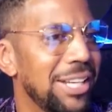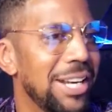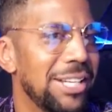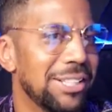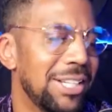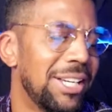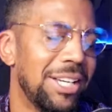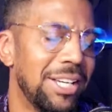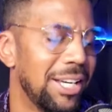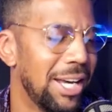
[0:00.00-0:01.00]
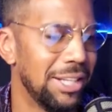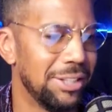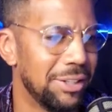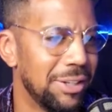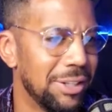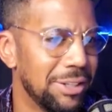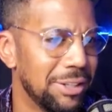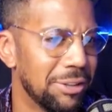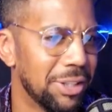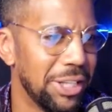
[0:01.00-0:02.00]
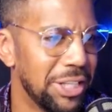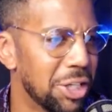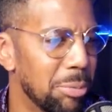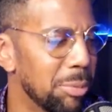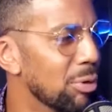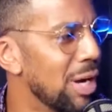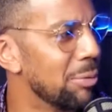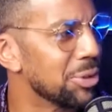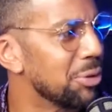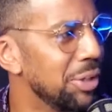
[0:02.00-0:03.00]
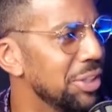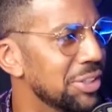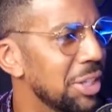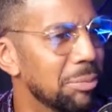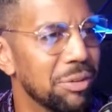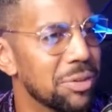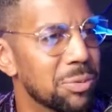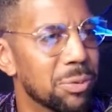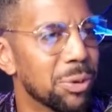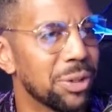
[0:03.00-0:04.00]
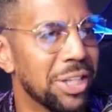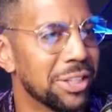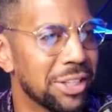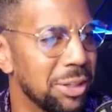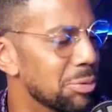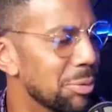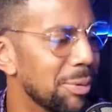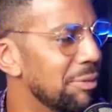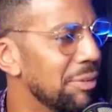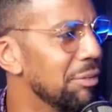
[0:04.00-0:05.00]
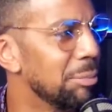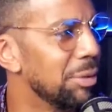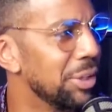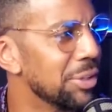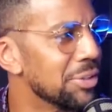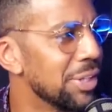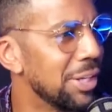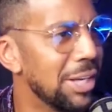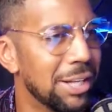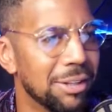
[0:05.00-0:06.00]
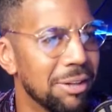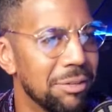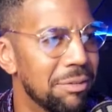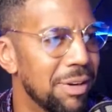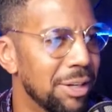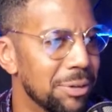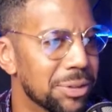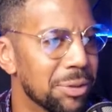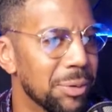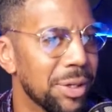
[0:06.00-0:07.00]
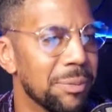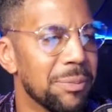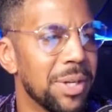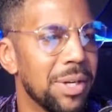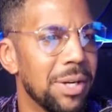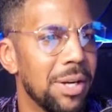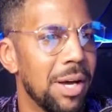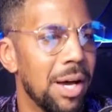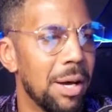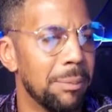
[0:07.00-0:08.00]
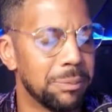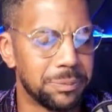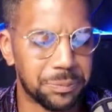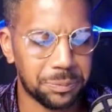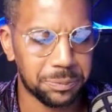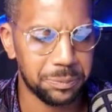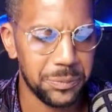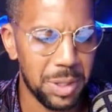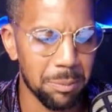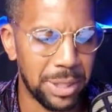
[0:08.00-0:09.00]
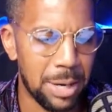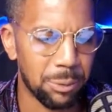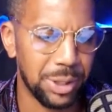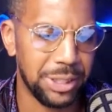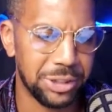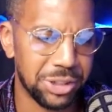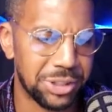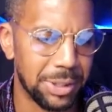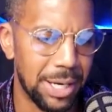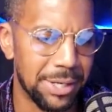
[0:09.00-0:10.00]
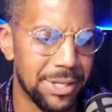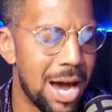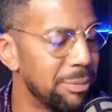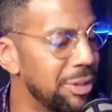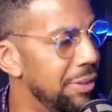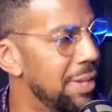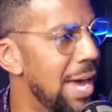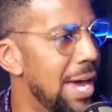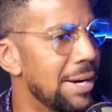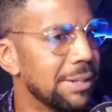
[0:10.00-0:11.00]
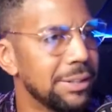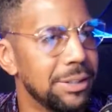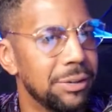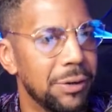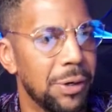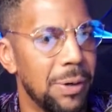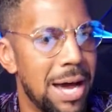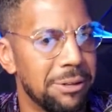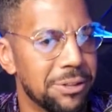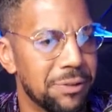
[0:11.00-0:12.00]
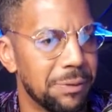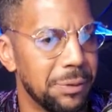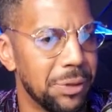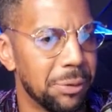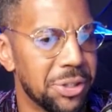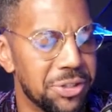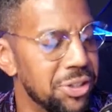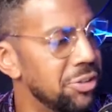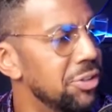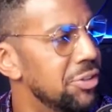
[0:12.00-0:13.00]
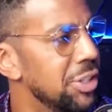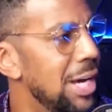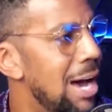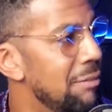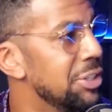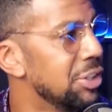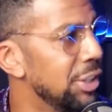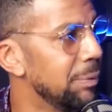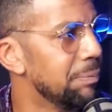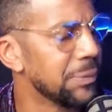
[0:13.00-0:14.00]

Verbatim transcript: And I, I you know, I, you know, the late Kobe Bryant was a great example of his work ethic. He was one of my favorite players, and I, I love to follow his career. Um, but I really just adopted that. You know, I just you know consistency. Obviously,